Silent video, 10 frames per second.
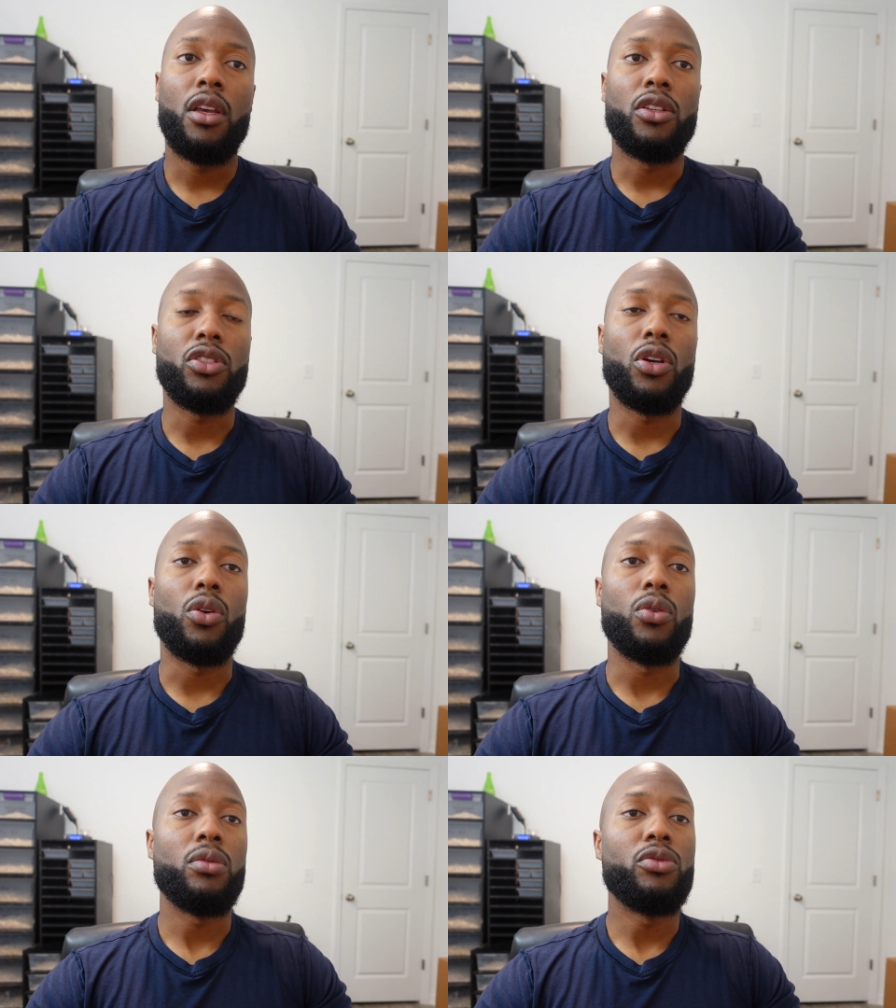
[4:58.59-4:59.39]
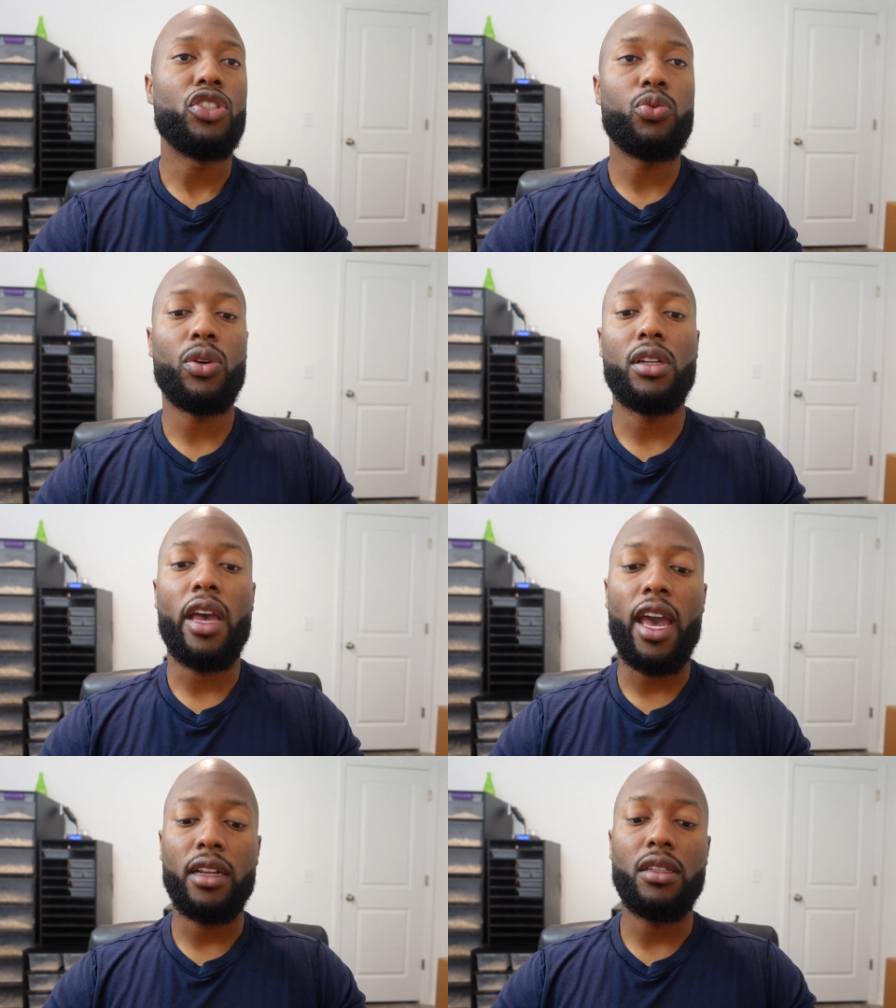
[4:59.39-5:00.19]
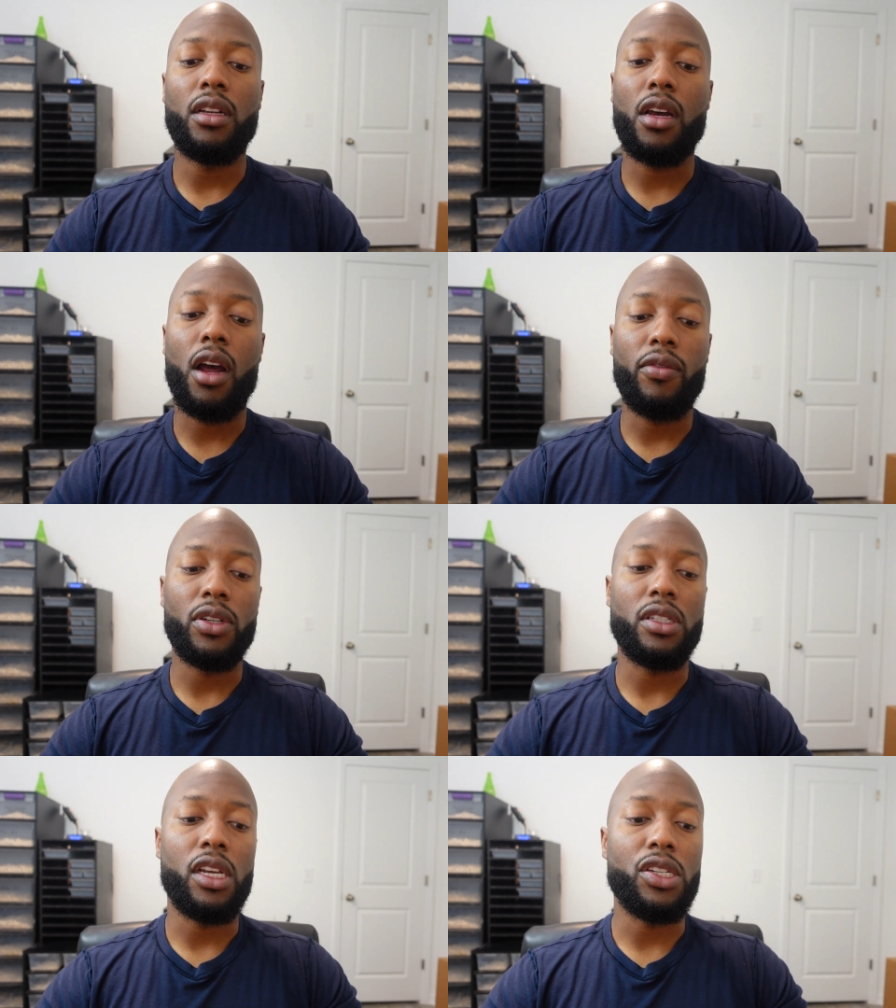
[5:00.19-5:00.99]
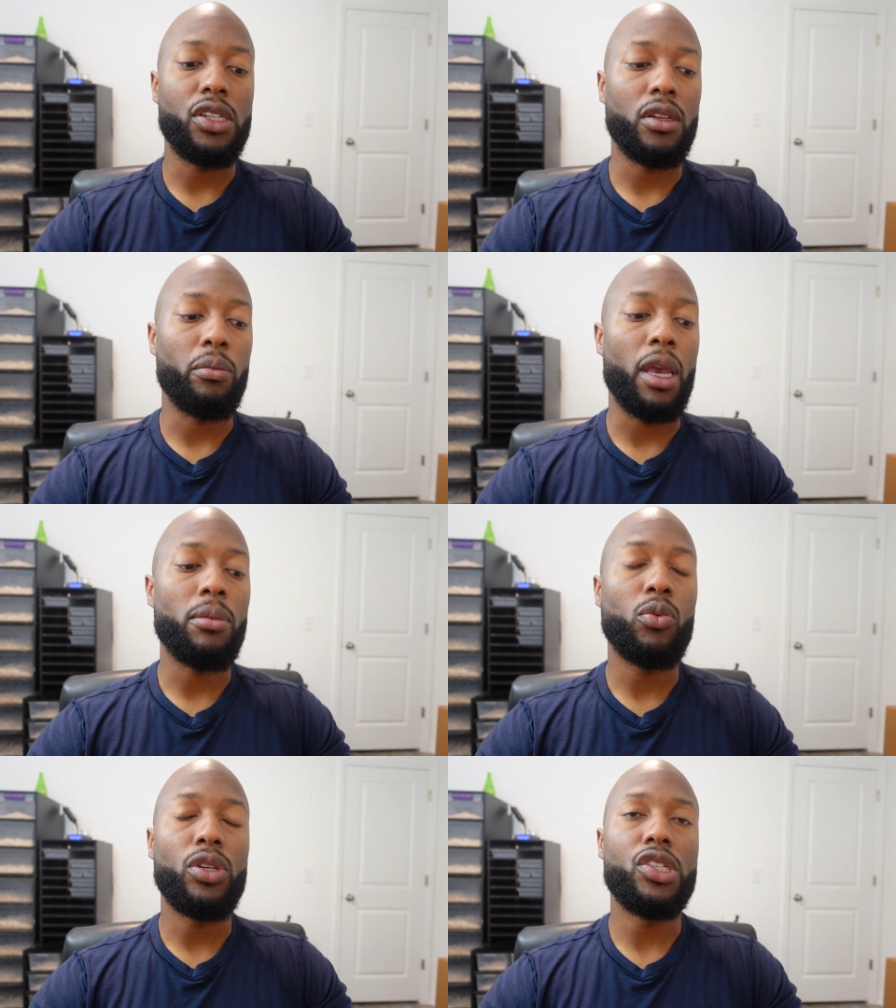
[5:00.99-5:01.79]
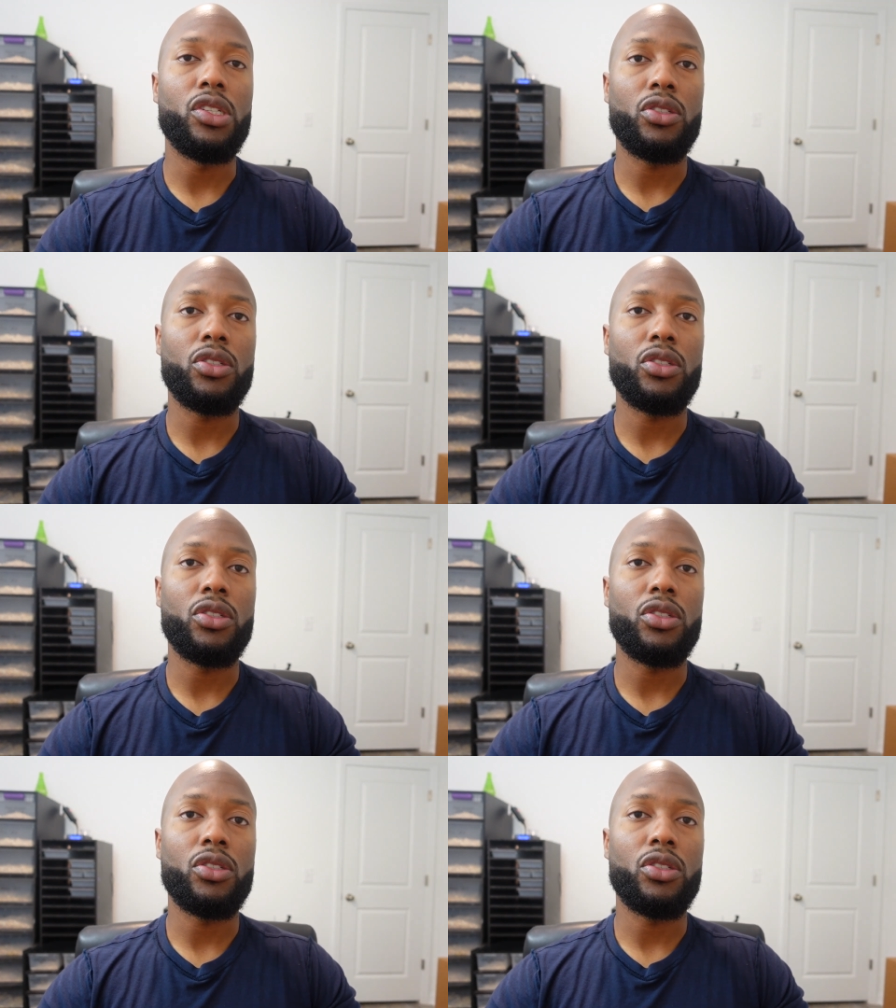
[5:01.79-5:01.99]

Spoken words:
So just want to add to the conversation. Maybe we should